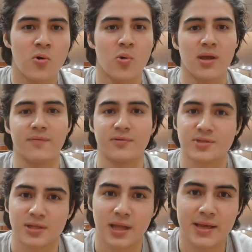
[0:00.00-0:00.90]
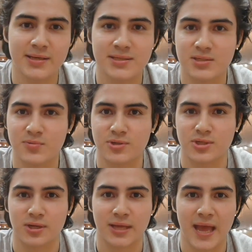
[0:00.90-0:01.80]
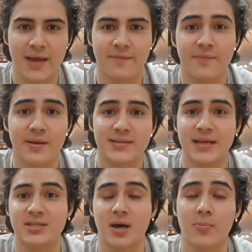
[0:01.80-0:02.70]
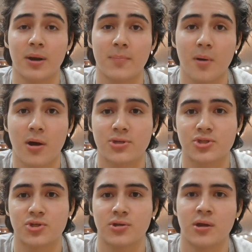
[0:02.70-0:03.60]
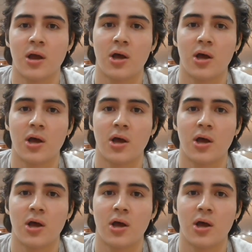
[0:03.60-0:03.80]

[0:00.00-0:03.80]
We have our soleus, which is our calf, maintains upright posture,